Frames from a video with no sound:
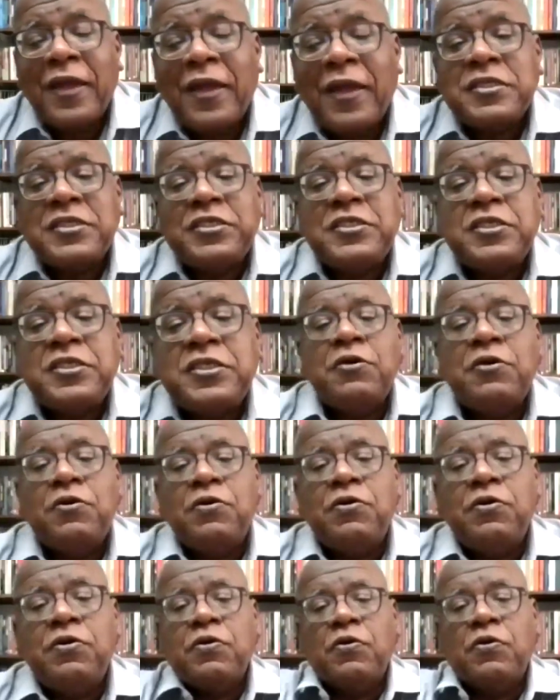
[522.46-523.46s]
And
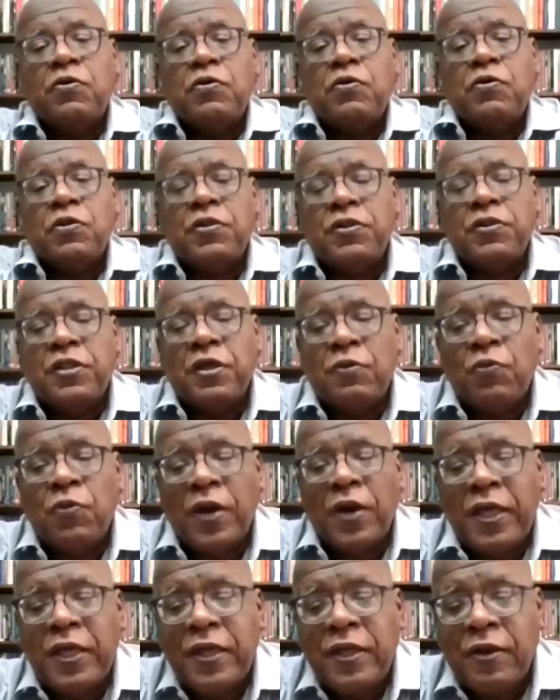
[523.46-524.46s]
so the
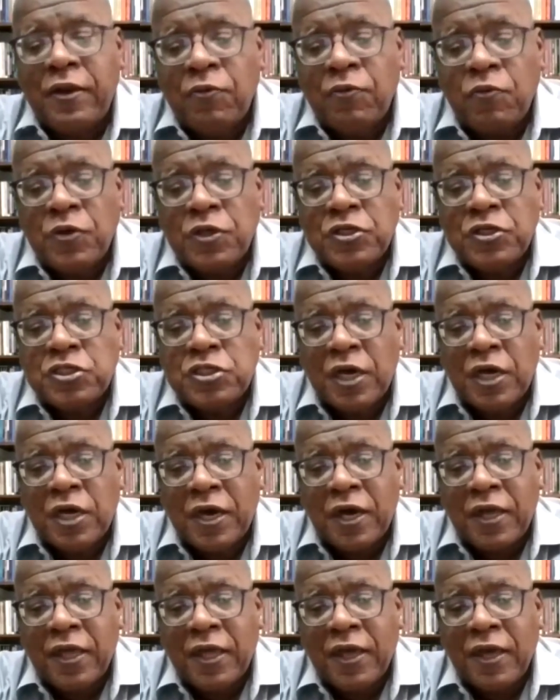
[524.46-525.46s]
way in which
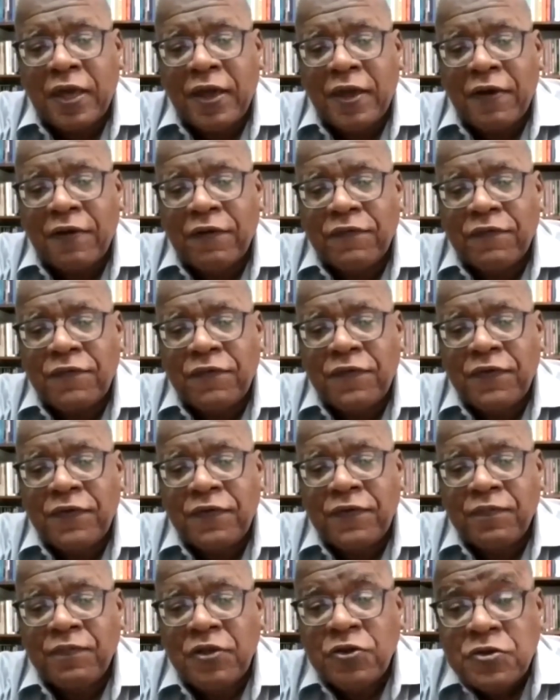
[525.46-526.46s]
I have
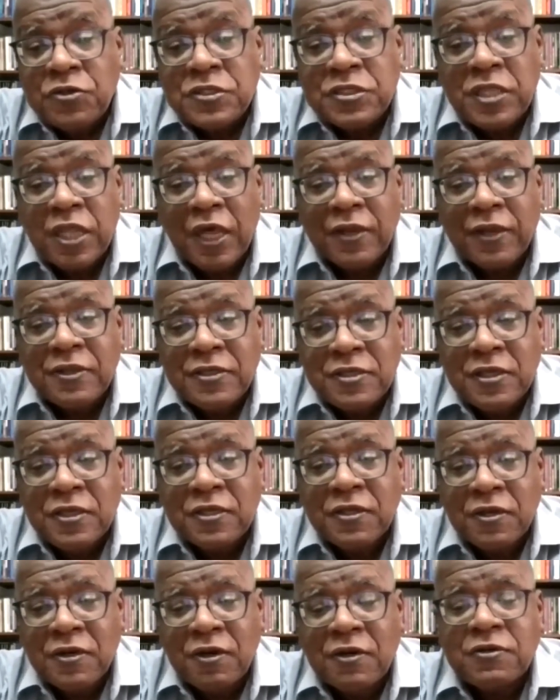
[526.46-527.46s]
used that
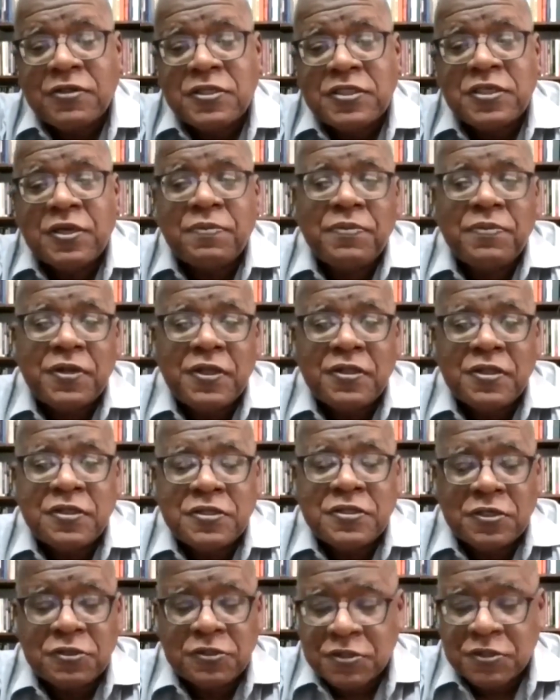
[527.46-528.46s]
concept in
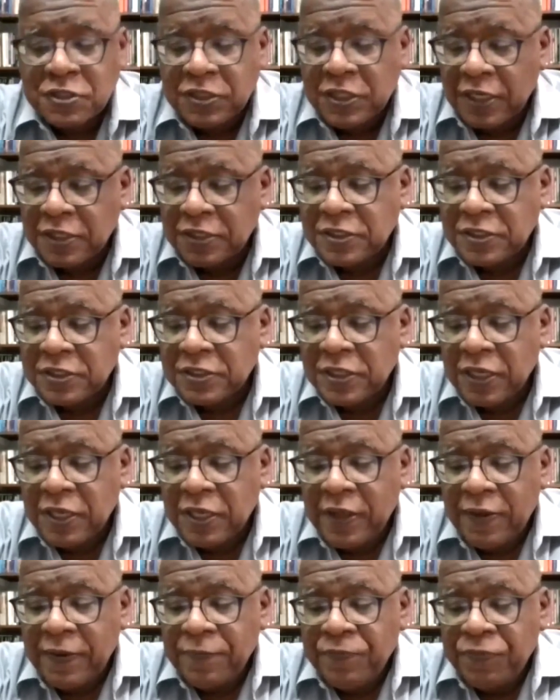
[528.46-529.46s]
the social sciences
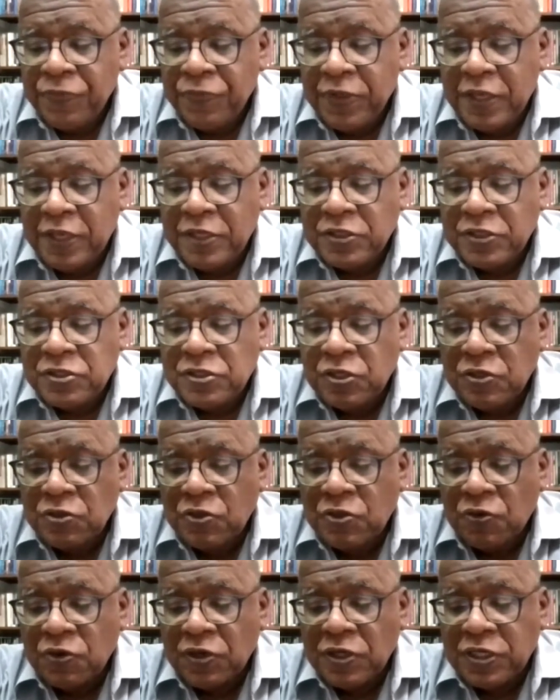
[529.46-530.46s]
is
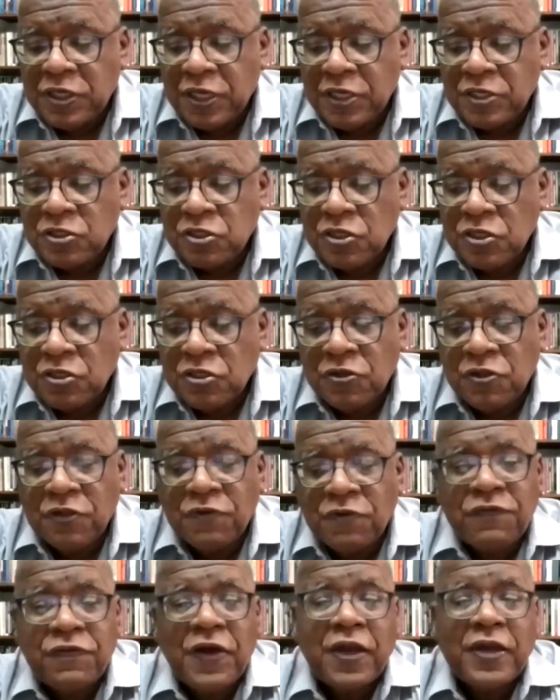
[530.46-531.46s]
to draw attention to
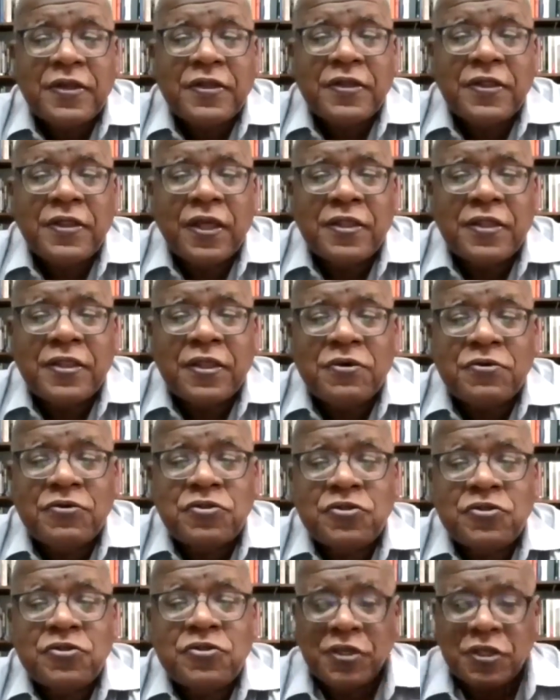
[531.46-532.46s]
the fact that
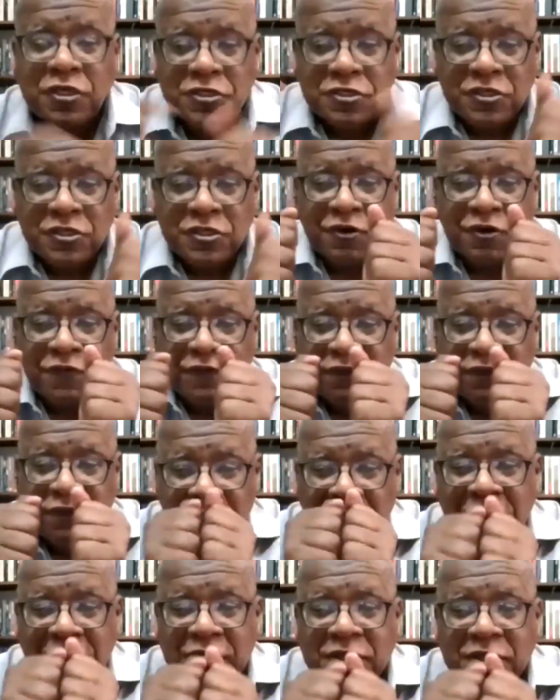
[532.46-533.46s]
those two things are
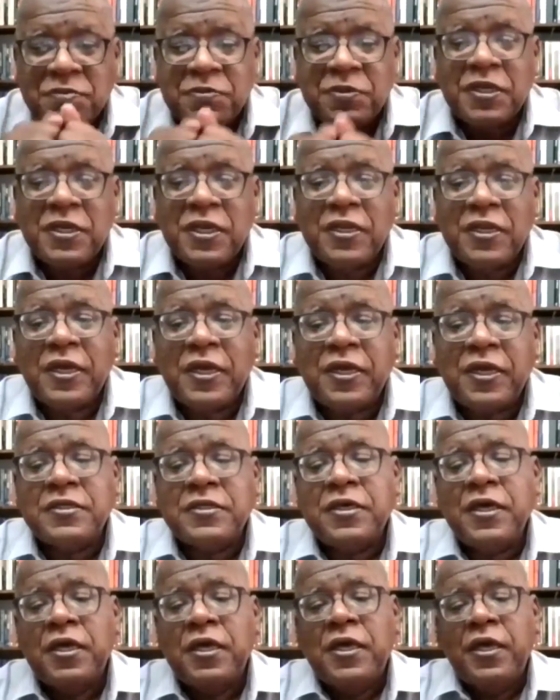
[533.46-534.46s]
very intimately
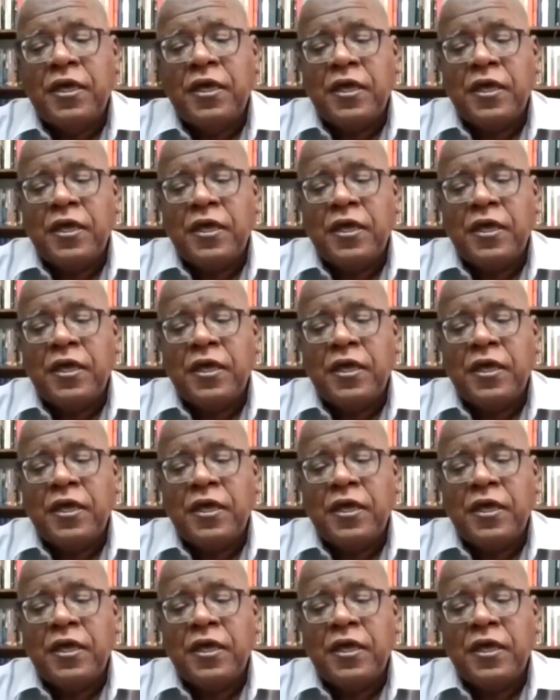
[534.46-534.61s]
linked